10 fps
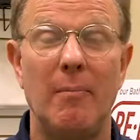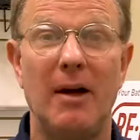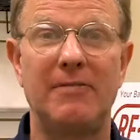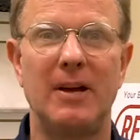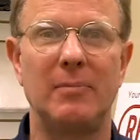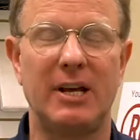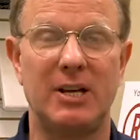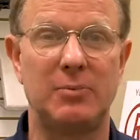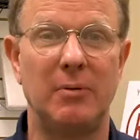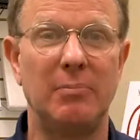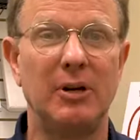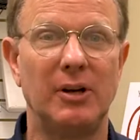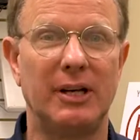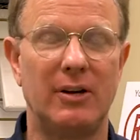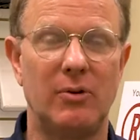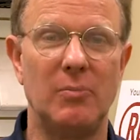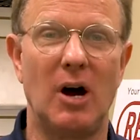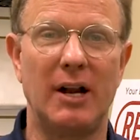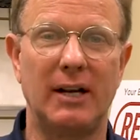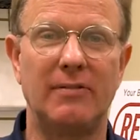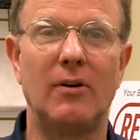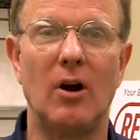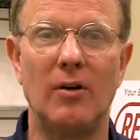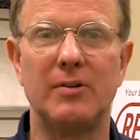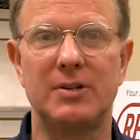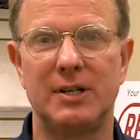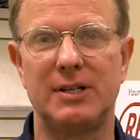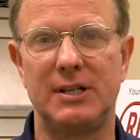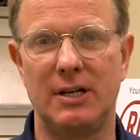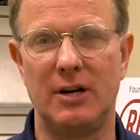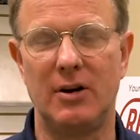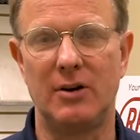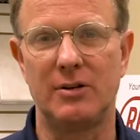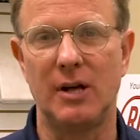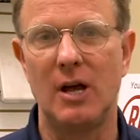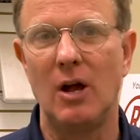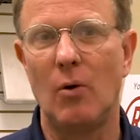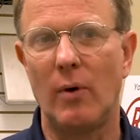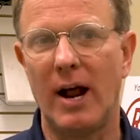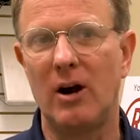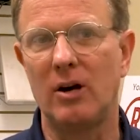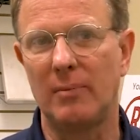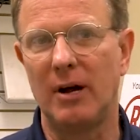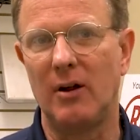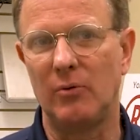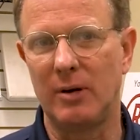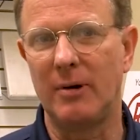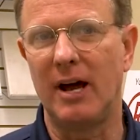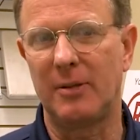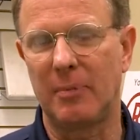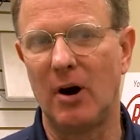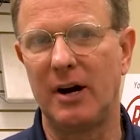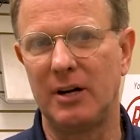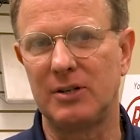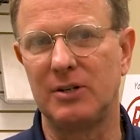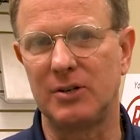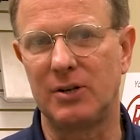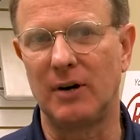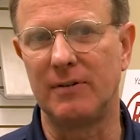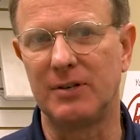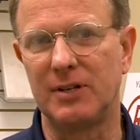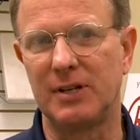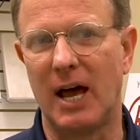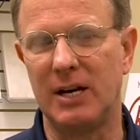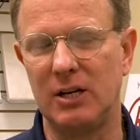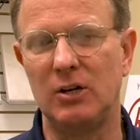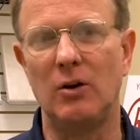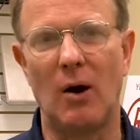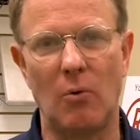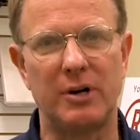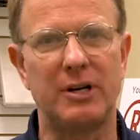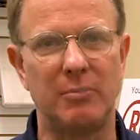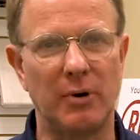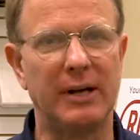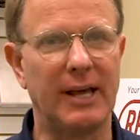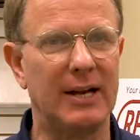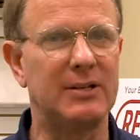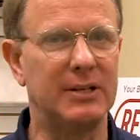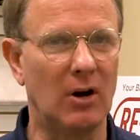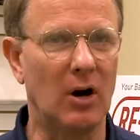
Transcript: My family has been building and remodeling for over 60 years. When I heard about Re-Bath products and services, I knew I wanted to bring that to the